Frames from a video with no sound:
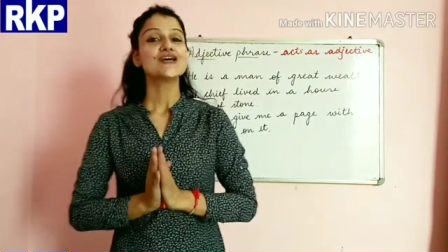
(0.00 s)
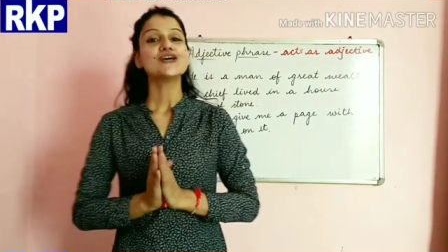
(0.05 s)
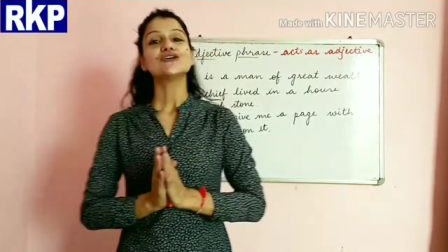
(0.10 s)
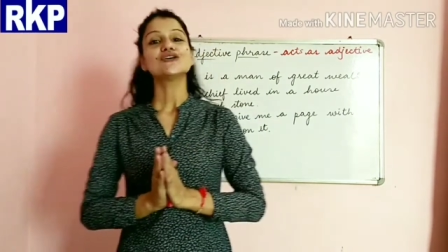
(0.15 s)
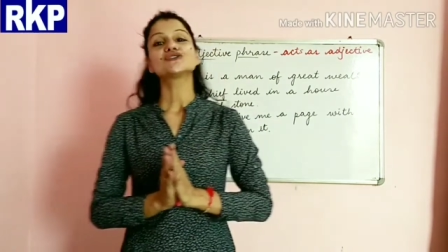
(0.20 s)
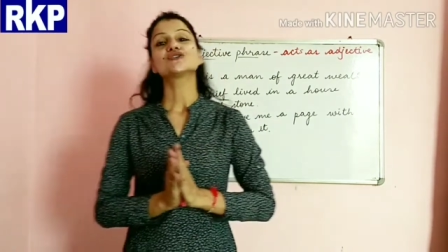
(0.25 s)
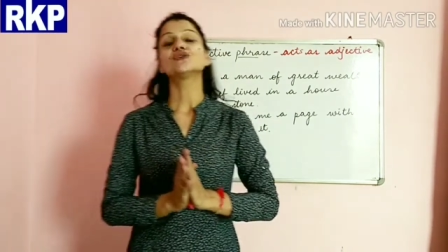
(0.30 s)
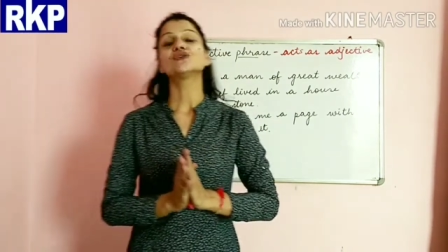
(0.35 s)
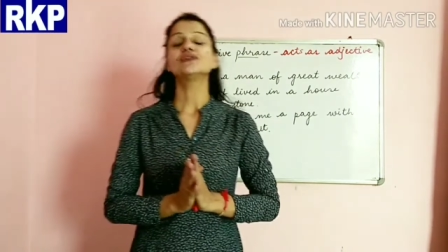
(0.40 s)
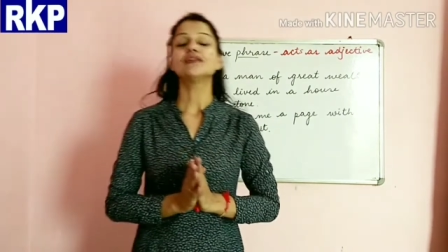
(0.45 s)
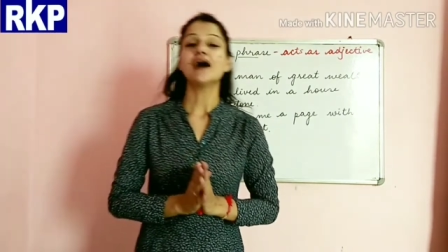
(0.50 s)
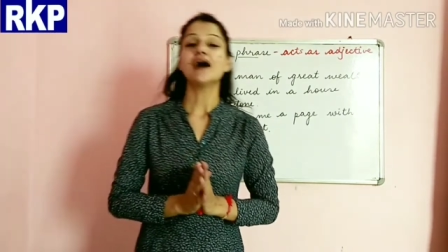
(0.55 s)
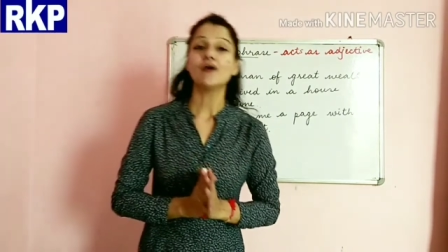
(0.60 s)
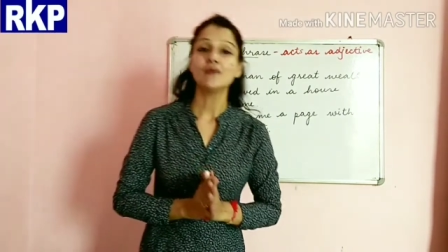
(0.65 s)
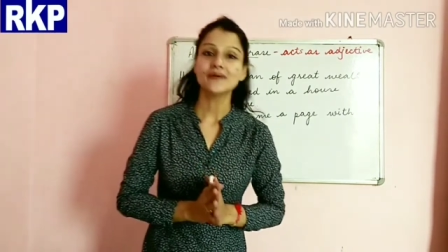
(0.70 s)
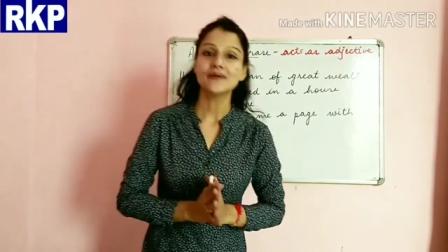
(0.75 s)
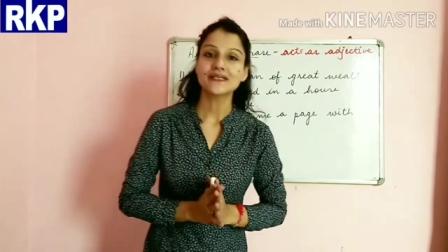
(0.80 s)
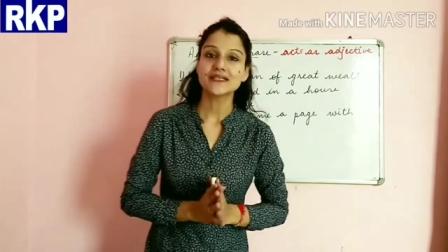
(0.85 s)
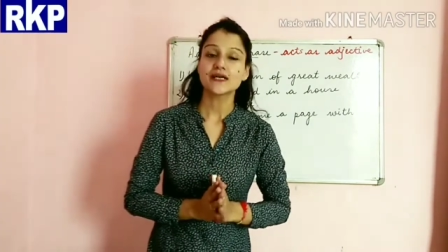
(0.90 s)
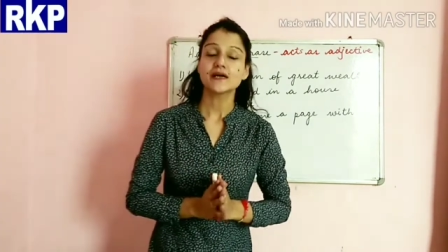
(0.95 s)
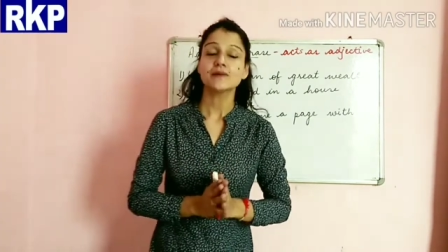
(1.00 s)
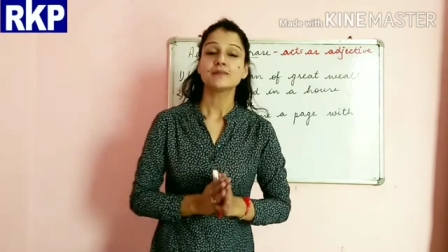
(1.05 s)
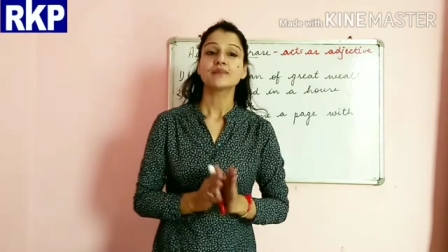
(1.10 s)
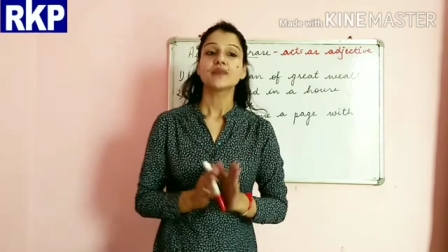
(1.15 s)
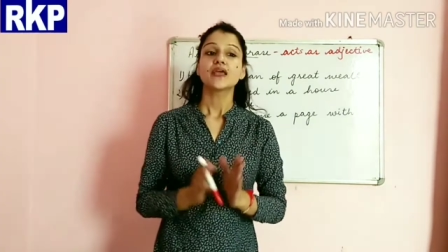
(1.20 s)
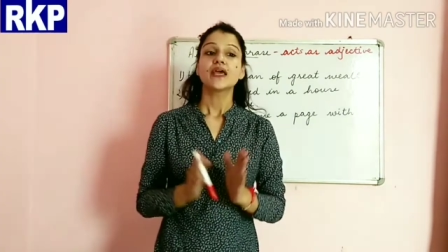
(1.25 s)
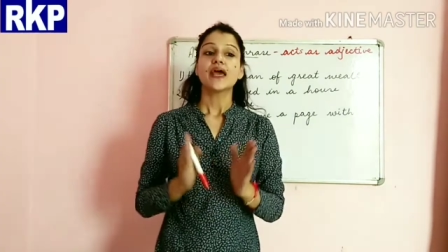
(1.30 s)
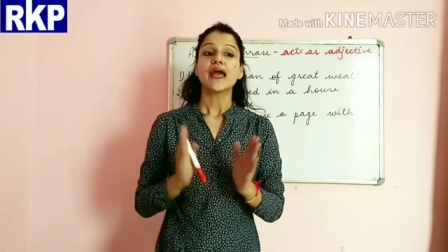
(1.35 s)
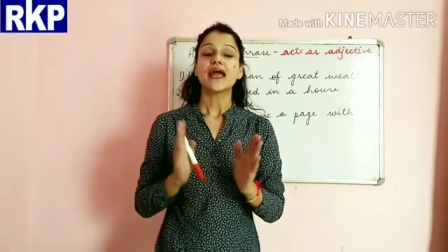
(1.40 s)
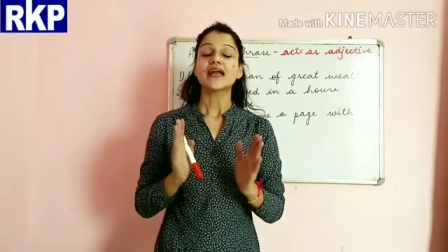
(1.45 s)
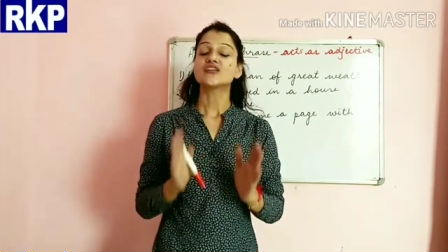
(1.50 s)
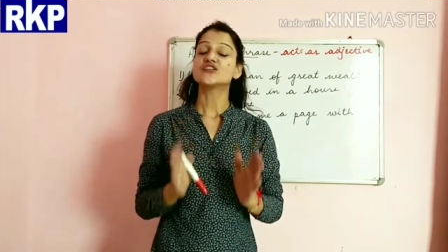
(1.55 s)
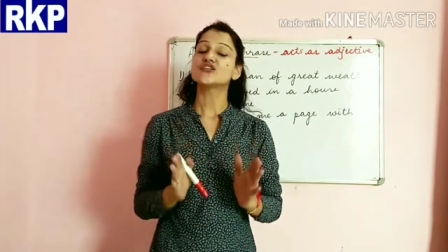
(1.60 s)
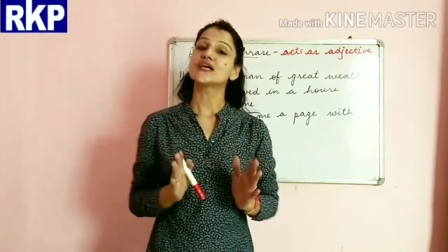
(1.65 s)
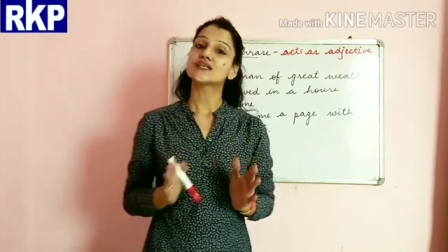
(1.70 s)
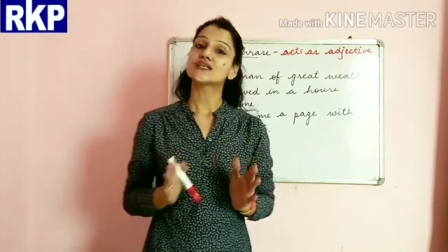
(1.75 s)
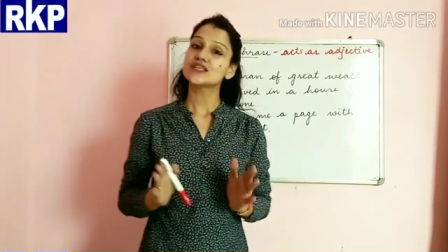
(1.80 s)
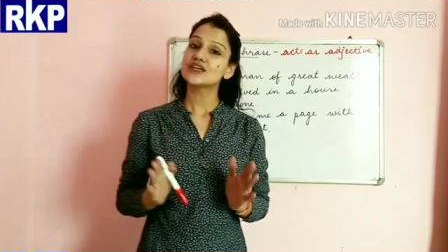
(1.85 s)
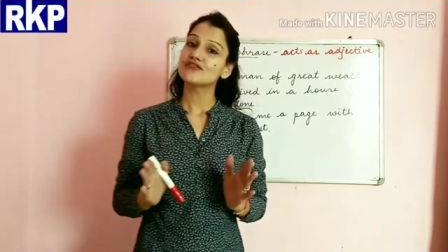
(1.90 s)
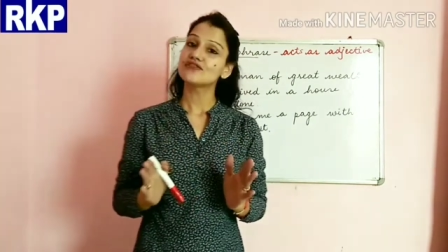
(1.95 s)
So now beta,
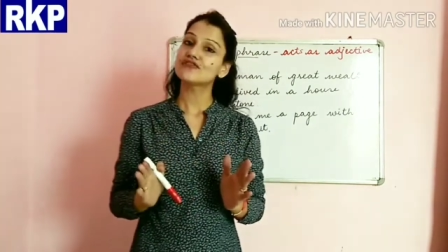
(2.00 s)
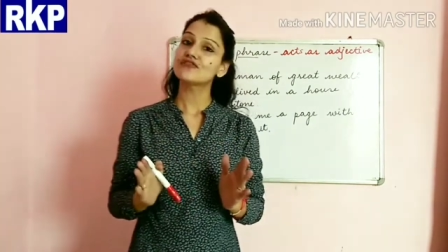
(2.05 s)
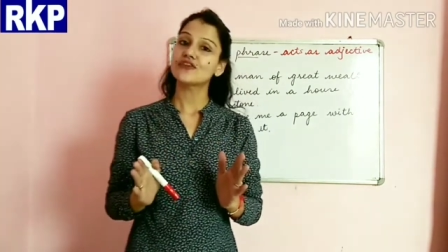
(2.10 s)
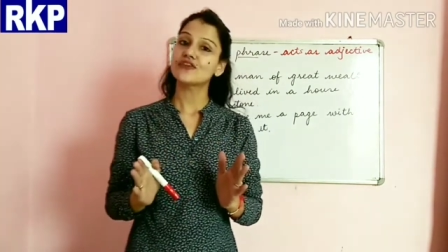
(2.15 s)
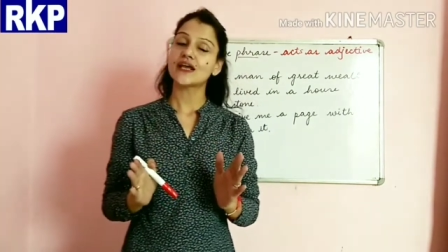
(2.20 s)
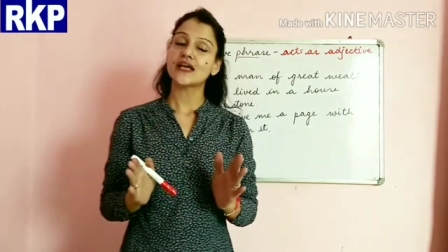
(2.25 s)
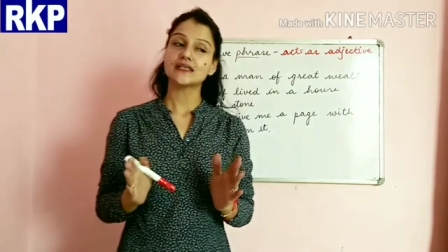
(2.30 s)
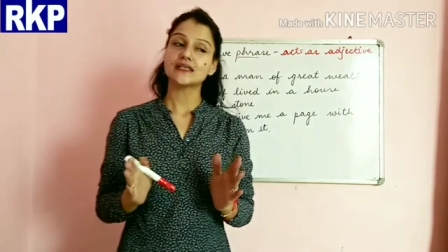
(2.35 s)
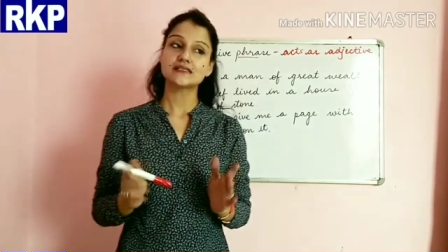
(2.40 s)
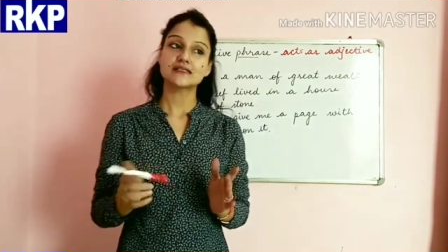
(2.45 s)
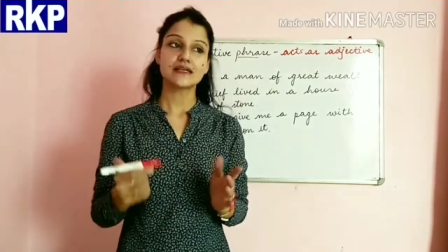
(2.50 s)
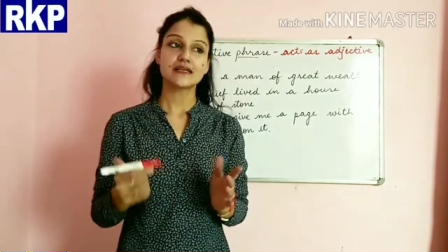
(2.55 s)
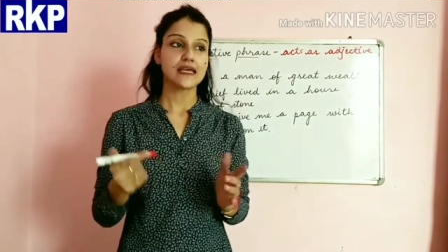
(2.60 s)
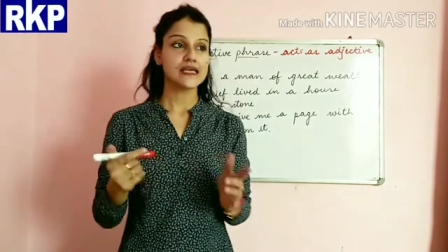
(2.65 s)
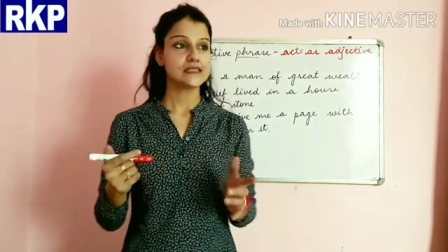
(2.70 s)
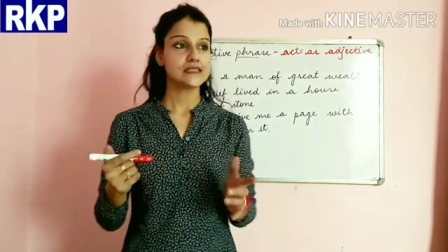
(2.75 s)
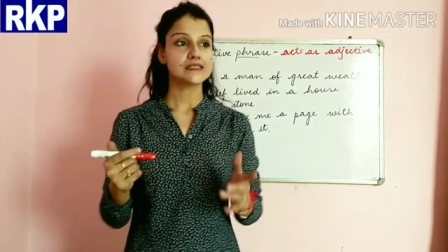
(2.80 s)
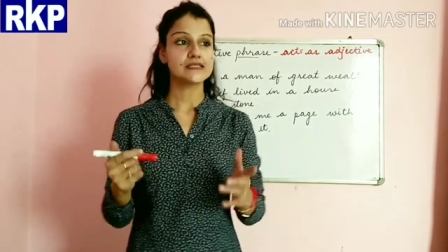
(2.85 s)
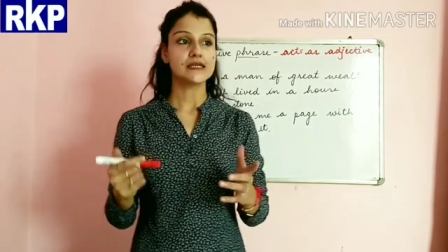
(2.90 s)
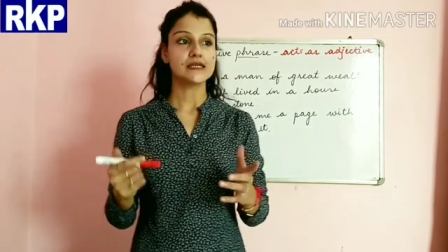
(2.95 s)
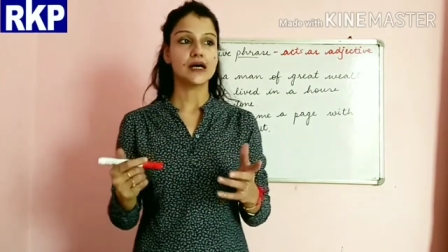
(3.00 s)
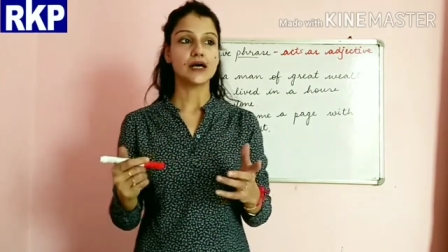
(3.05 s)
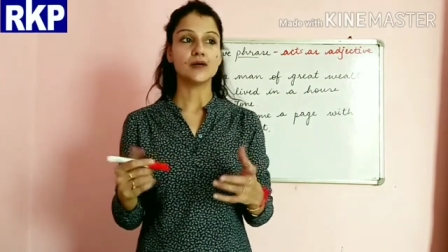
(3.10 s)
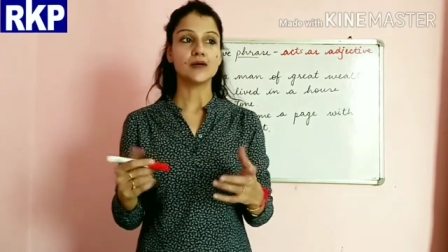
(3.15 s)
adjective phrase is